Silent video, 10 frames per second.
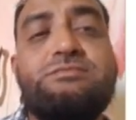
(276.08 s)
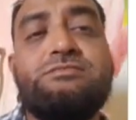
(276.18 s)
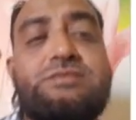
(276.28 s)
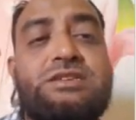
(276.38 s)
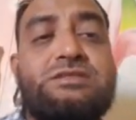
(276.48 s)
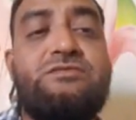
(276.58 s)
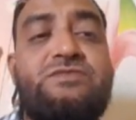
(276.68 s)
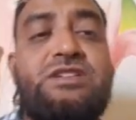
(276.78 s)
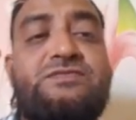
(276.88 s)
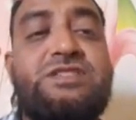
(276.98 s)
Just now
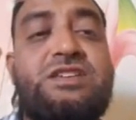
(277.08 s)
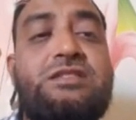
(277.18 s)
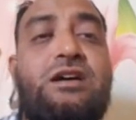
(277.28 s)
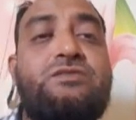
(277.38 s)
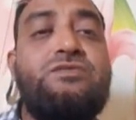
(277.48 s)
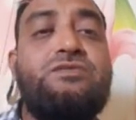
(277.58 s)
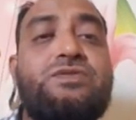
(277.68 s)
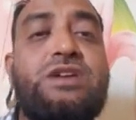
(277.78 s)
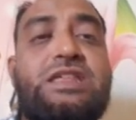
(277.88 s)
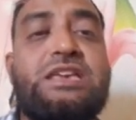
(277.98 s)
we have seen how we
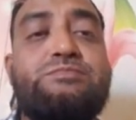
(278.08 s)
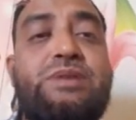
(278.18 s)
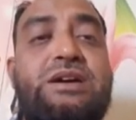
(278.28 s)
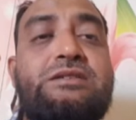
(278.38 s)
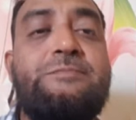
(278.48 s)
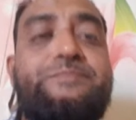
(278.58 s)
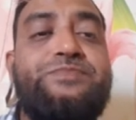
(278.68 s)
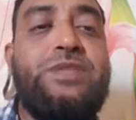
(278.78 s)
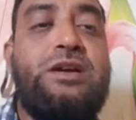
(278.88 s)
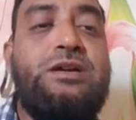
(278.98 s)
can expand.
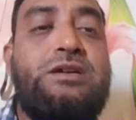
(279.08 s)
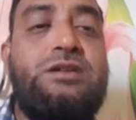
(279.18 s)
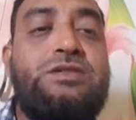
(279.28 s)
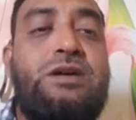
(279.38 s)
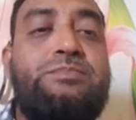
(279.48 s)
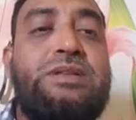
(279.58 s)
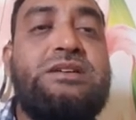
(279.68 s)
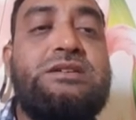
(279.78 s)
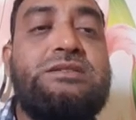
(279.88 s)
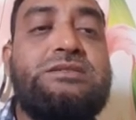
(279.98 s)
Apply
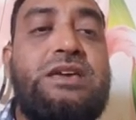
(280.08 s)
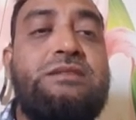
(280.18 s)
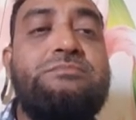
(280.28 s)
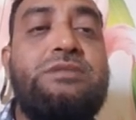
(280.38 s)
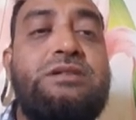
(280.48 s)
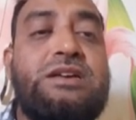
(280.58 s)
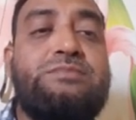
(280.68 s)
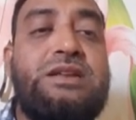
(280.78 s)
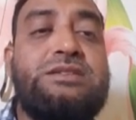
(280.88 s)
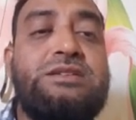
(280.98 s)
that same
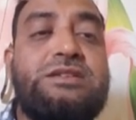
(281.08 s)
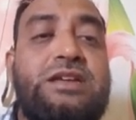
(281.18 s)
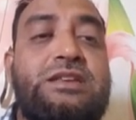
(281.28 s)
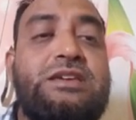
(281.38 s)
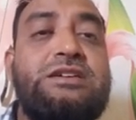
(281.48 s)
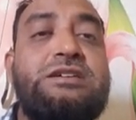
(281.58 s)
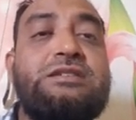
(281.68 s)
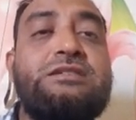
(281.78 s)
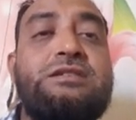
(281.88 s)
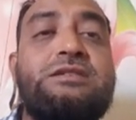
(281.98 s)
expansion technique
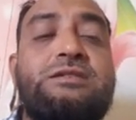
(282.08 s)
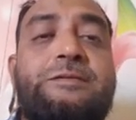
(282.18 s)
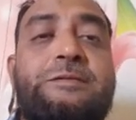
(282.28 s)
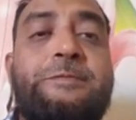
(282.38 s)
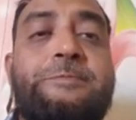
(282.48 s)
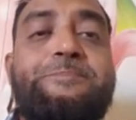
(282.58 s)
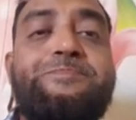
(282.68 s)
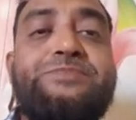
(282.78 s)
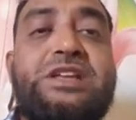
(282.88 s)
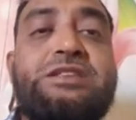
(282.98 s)
here.
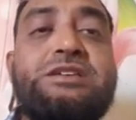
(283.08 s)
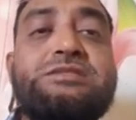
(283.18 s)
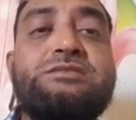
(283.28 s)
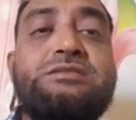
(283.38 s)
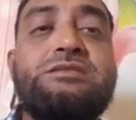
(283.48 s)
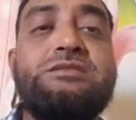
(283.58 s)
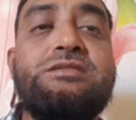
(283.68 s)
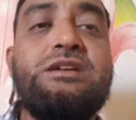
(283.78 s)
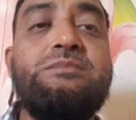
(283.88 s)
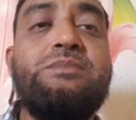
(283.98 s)
It is
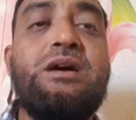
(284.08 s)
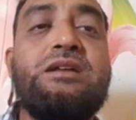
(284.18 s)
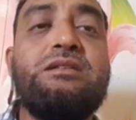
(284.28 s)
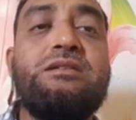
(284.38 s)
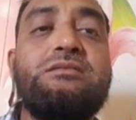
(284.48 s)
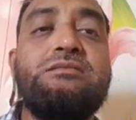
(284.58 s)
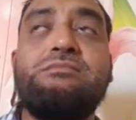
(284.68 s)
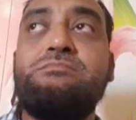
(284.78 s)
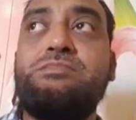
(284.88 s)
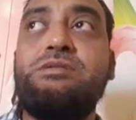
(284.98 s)
a bar,
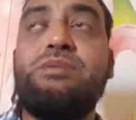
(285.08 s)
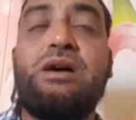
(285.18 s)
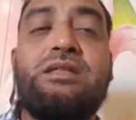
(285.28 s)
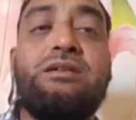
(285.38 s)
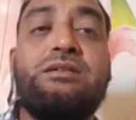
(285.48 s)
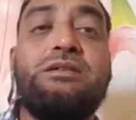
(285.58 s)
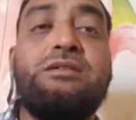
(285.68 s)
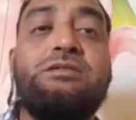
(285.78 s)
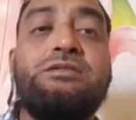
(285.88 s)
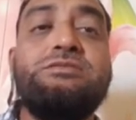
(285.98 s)
b bar,
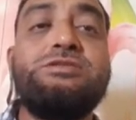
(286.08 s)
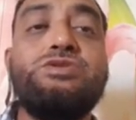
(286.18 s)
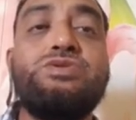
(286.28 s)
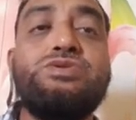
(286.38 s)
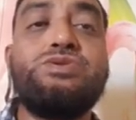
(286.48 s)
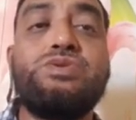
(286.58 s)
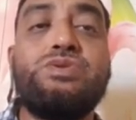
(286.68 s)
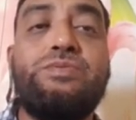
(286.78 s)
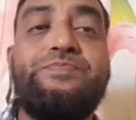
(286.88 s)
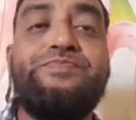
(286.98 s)
0 0
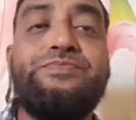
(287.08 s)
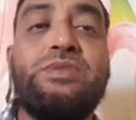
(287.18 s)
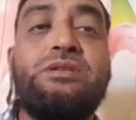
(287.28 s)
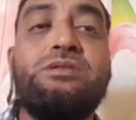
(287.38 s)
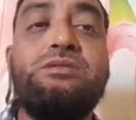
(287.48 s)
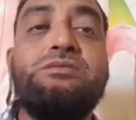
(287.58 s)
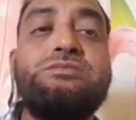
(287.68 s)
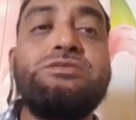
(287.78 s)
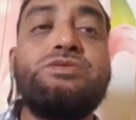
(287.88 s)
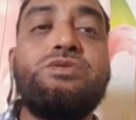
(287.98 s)

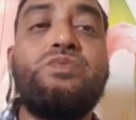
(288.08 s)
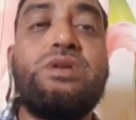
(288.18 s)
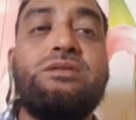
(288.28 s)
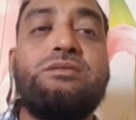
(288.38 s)
0 1